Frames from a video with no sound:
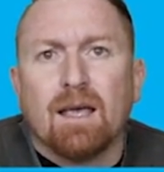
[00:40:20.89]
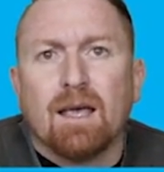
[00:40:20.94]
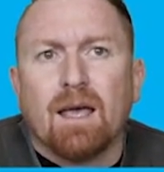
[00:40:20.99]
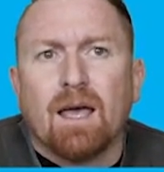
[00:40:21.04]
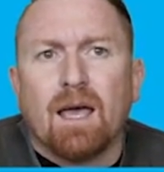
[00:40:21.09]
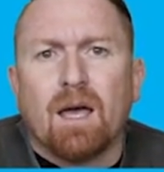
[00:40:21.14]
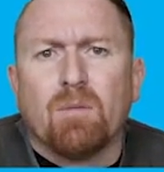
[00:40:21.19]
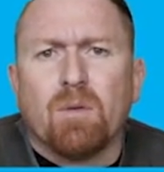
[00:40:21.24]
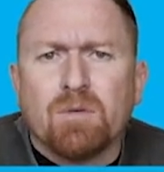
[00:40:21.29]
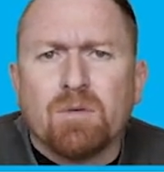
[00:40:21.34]

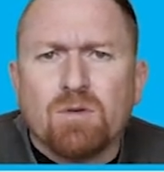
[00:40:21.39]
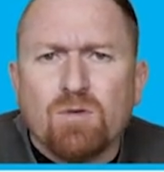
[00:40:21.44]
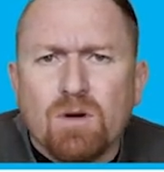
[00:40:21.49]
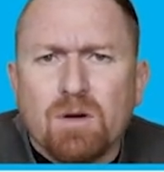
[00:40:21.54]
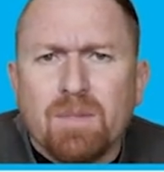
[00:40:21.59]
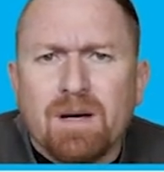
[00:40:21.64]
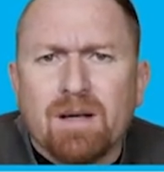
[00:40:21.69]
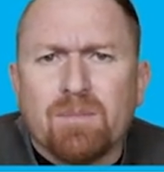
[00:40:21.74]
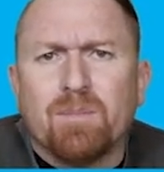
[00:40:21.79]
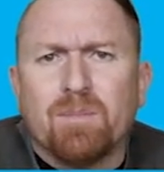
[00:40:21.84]
And when we talk
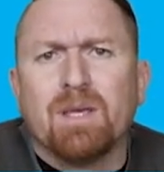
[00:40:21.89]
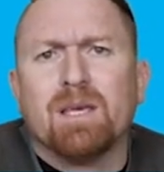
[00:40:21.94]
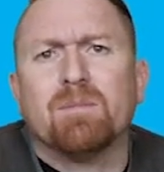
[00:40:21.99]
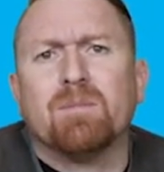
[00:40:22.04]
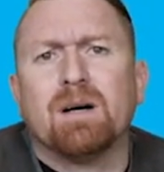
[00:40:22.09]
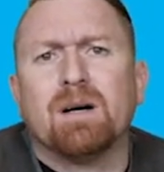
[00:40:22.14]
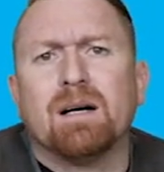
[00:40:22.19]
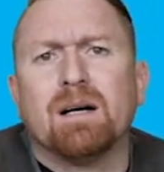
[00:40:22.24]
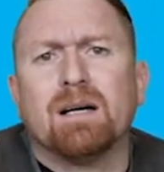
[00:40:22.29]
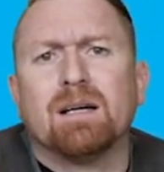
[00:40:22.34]
about
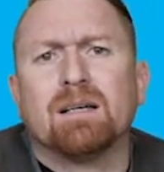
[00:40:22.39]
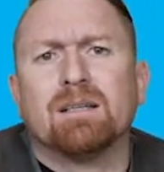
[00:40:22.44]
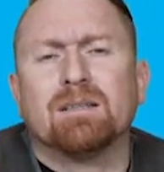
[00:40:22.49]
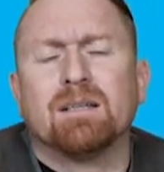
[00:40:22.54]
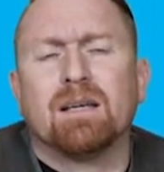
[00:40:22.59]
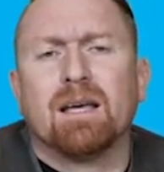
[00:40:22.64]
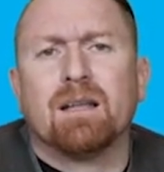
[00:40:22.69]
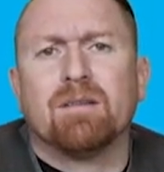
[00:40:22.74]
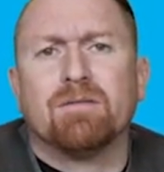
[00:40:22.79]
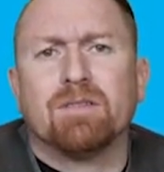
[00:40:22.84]
BMI
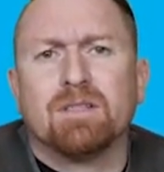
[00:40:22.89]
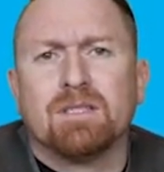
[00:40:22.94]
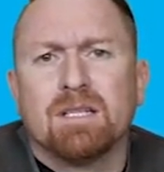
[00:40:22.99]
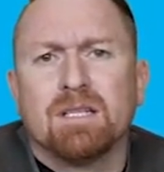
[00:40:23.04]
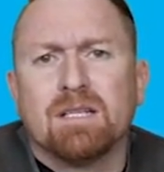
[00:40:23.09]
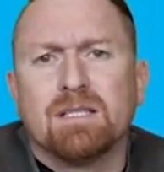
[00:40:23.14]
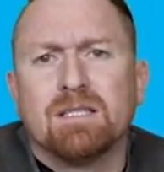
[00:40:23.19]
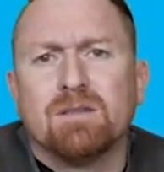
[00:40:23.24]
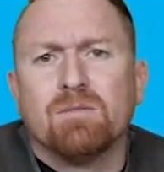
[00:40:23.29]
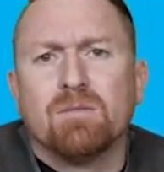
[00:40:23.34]
and
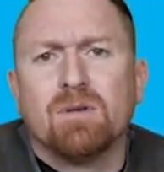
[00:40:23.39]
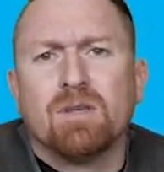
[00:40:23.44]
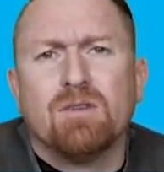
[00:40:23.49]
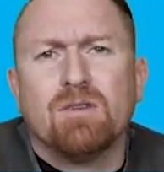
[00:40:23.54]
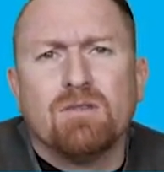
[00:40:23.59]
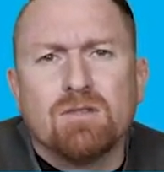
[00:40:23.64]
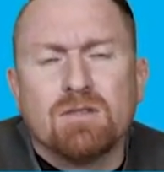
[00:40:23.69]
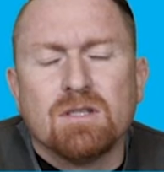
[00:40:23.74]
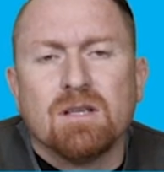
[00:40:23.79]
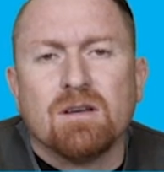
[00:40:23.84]
fertility, we
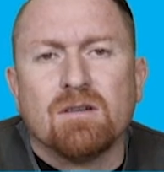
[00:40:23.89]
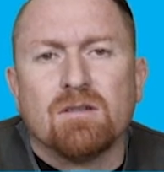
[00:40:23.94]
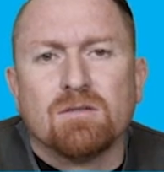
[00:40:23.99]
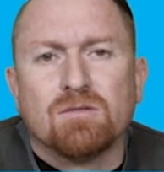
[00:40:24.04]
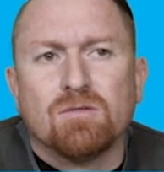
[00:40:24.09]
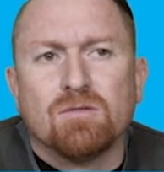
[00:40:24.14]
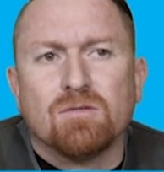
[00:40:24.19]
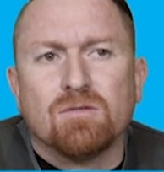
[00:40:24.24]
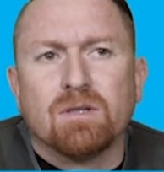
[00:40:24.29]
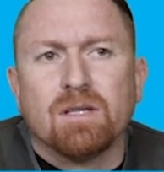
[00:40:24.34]
usually are
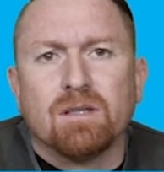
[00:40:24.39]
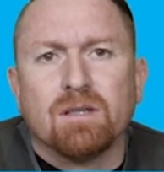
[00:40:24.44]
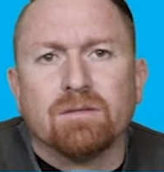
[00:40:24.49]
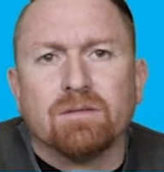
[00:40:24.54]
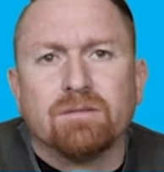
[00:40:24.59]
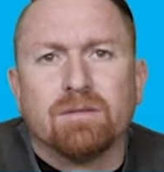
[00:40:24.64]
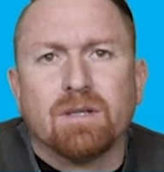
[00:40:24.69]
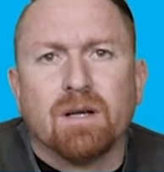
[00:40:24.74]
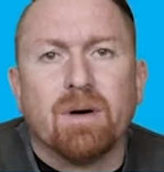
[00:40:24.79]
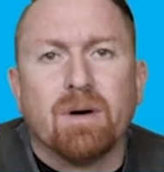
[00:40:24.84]
talking
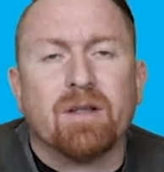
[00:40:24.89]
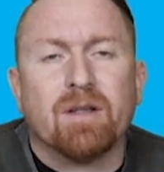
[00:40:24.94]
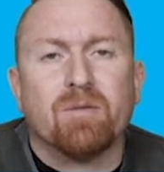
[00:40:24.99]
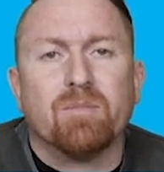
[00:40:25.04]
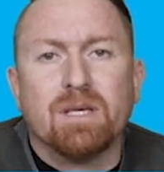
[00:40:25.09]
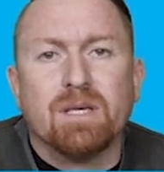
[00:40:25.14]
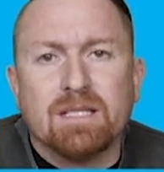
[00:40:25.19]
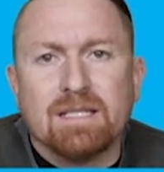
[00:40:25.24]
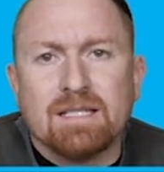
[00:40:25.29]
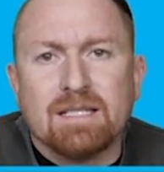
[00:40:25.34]
about
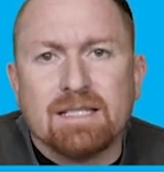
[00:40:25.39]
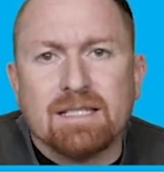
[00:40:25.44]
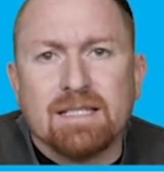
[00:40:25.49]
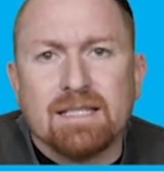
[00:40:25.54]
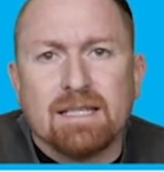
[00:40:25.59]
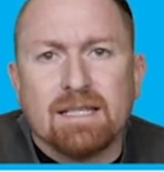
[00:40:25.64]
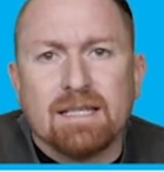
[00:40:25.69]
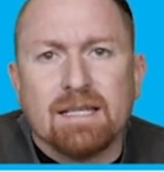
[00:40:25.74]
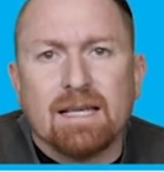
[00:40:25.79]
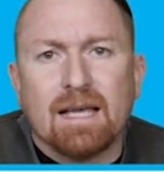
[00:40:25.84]

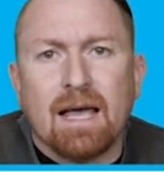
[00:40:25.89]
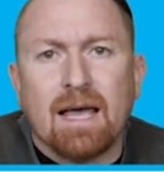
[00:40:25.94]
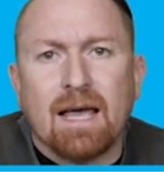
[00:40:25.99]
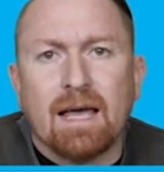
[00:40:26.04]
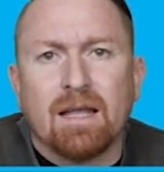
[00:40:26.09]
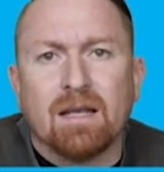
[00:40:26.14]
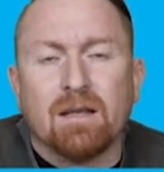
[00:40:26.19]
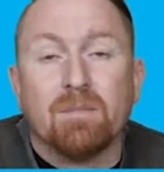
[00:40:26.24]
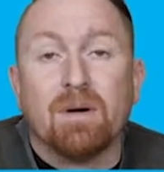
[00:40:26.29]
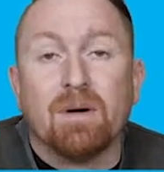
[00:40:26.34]
obesity
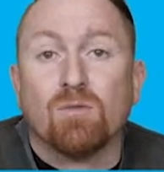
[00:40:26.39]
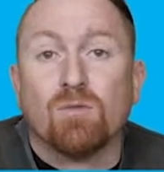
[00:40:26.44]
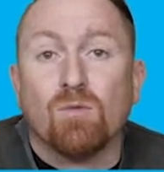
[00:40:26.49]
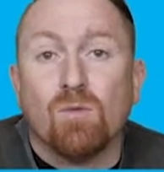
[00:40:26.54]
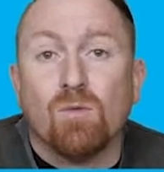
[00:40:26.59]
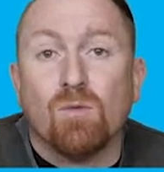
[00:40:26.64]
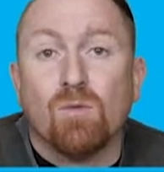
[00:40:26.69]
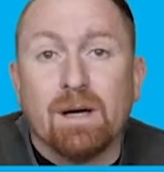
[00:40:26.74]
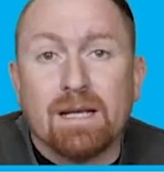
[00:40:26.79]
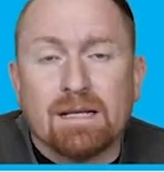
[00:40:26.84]
and about
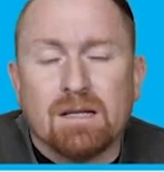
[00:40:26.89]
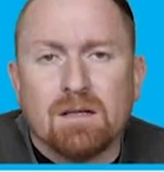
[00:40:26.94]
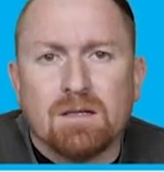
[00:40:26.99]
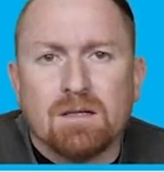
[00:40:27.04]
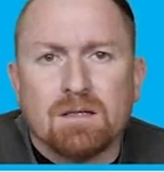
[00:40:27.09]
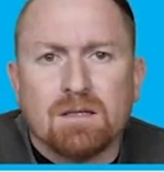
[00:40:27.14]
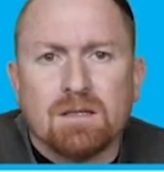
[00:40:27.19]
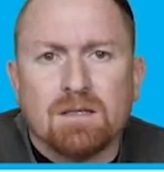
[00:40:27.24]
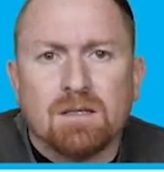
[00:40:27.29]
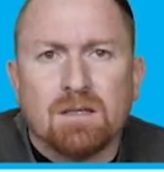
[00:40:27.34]
weight
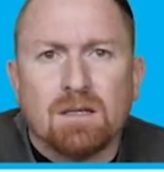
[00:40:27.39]
loss